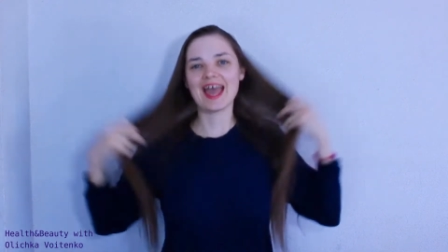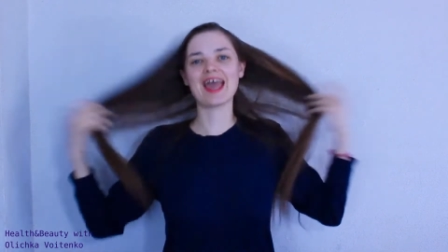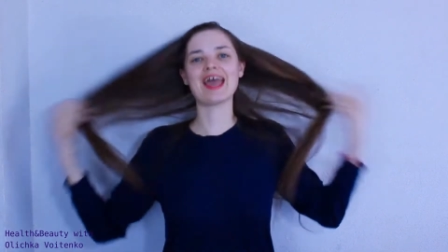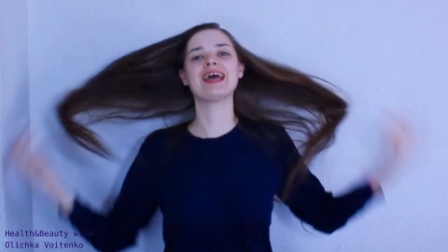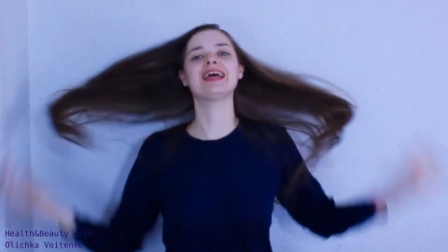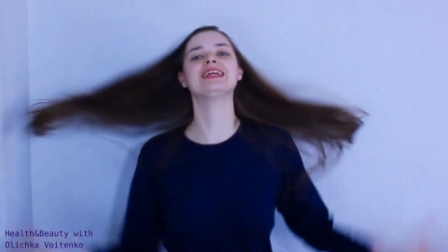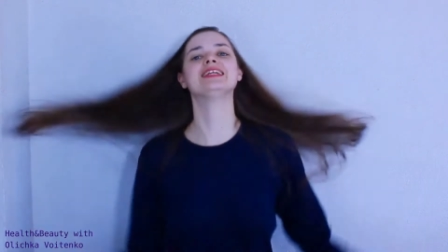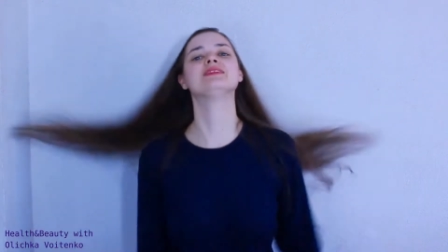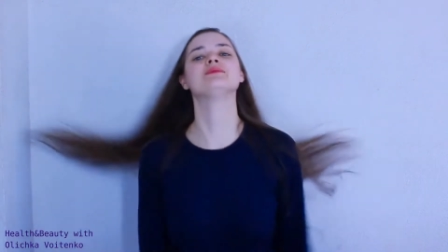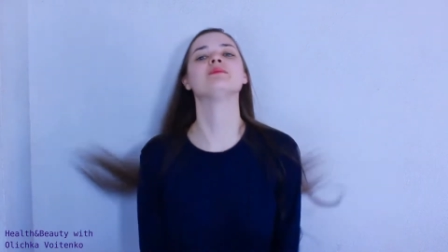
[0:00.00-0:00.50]

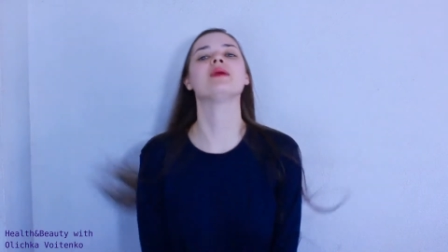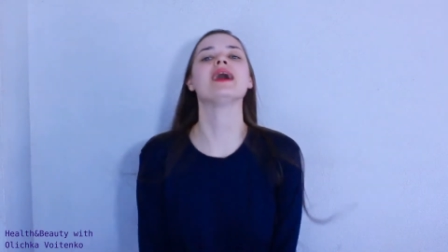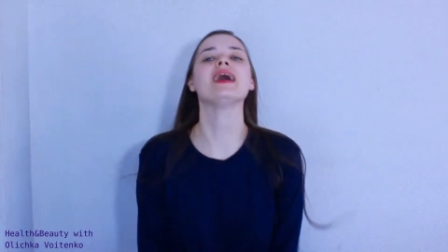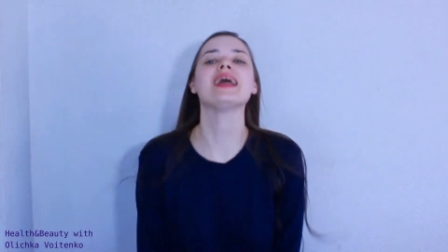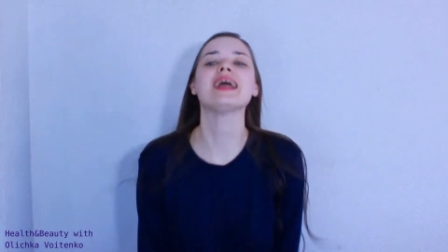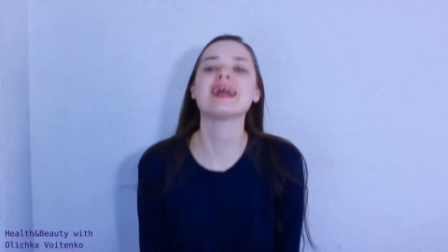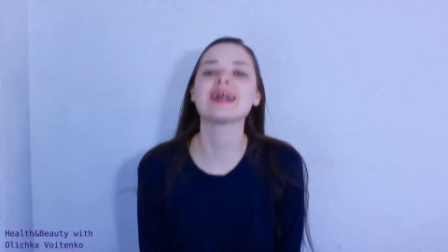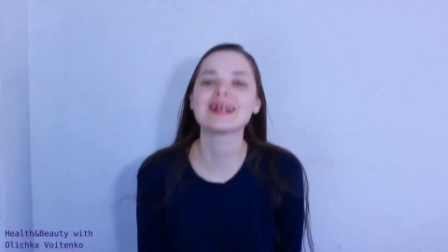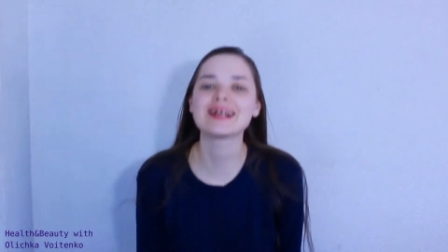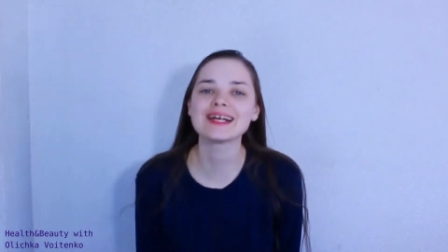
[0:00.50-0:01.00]
and my
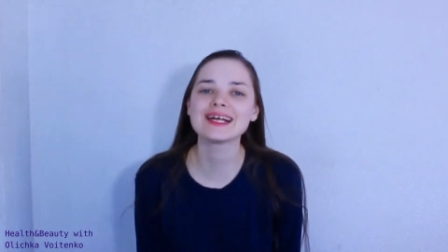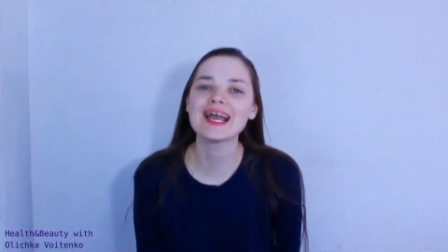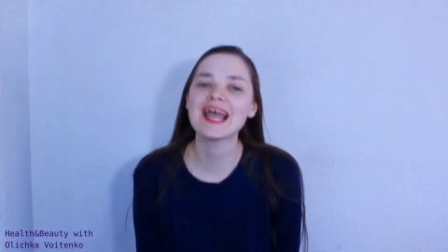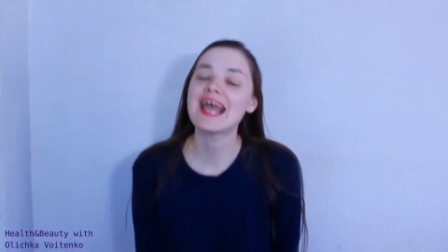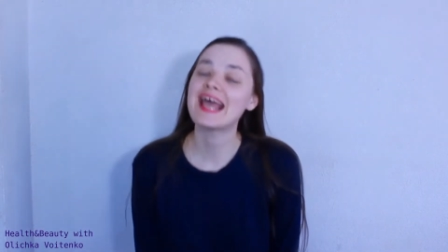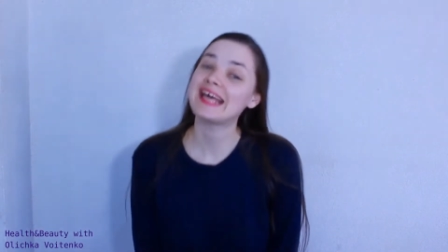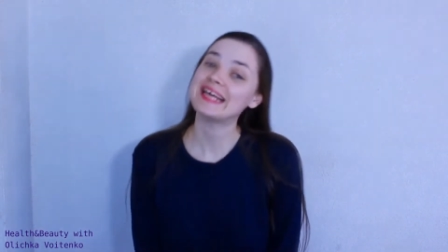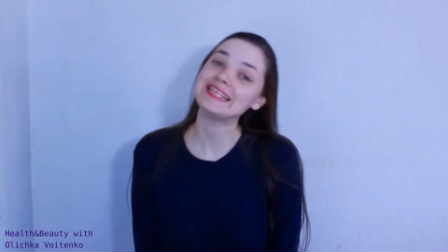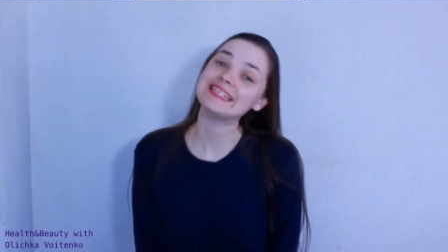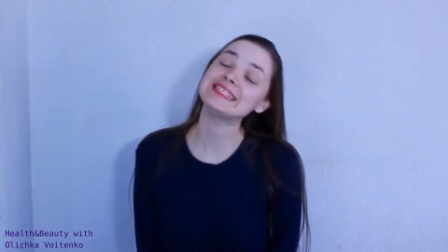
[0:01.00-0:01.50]
hair
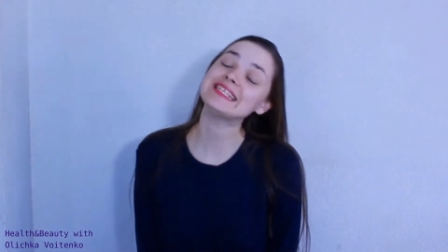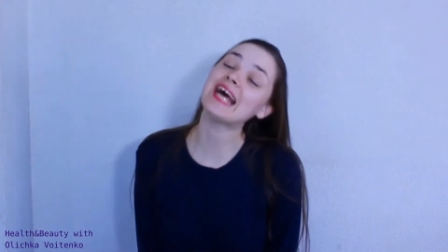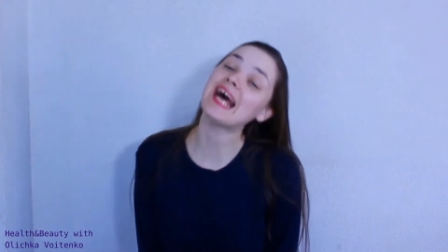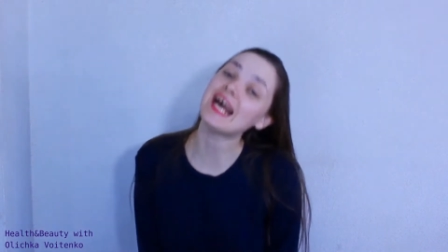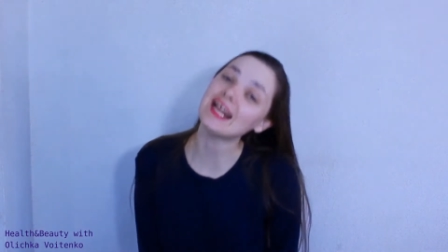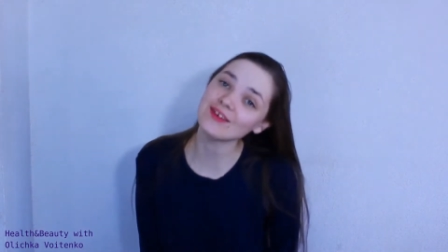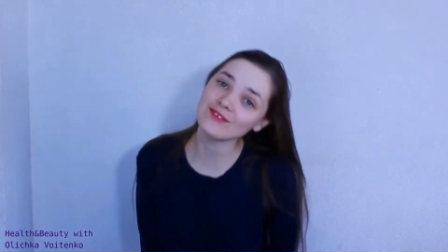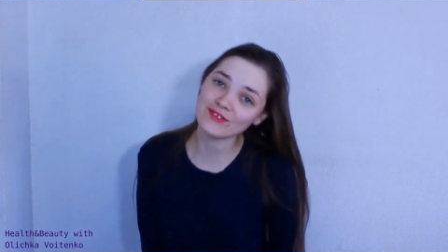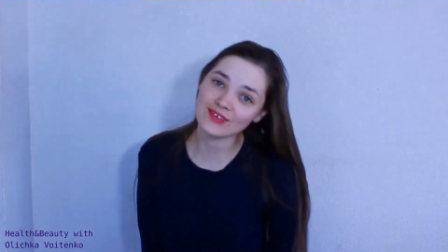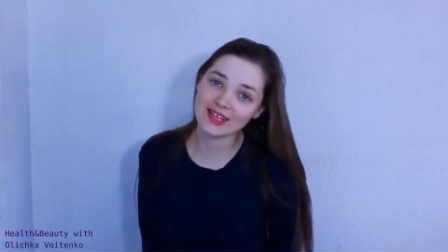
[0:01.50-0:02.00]

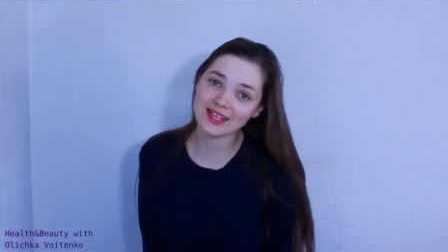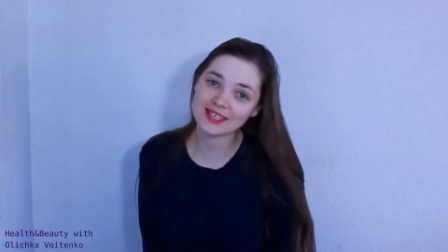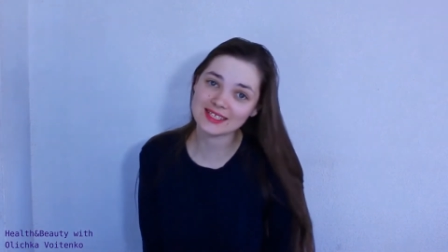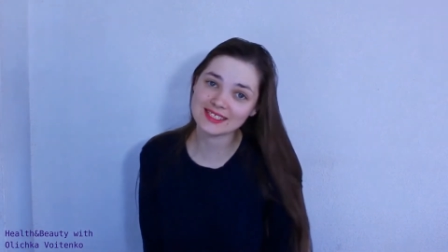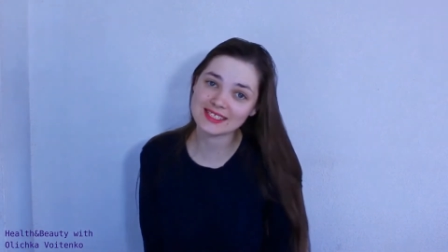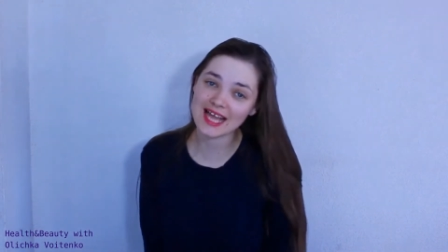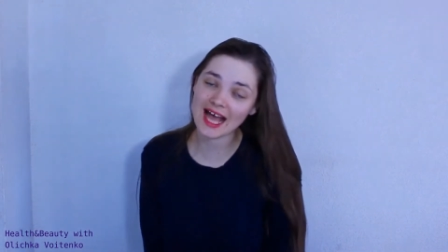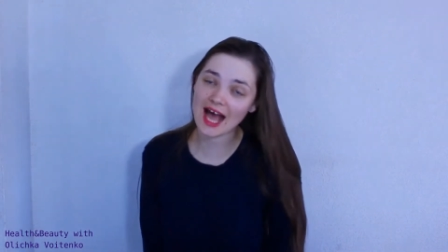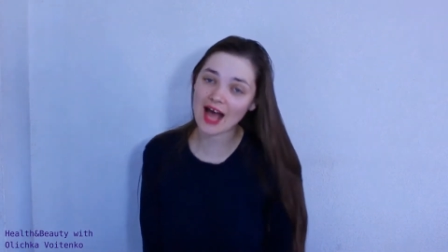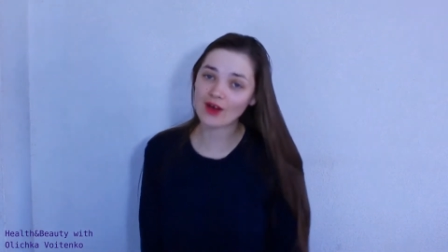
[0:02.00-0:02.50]
not
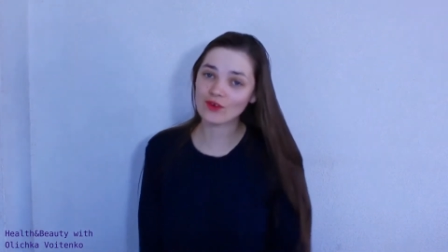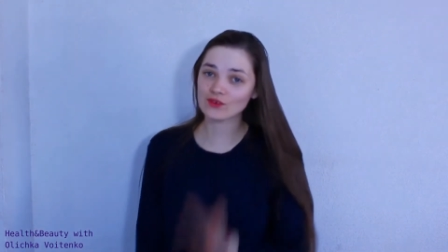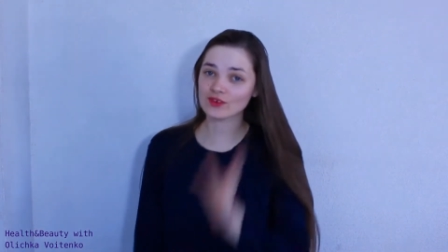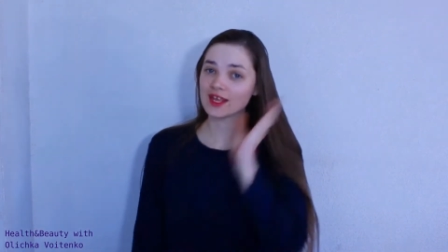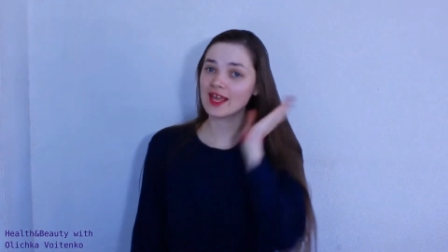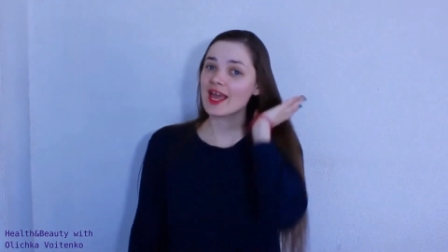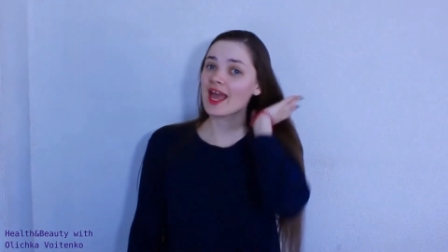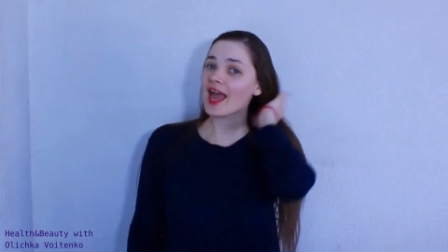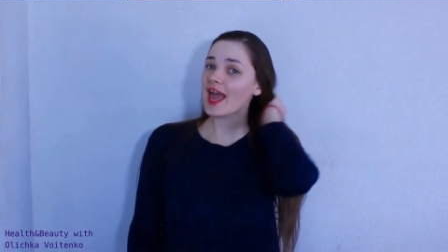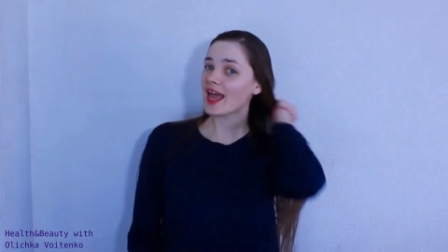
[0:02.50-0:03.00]
fell down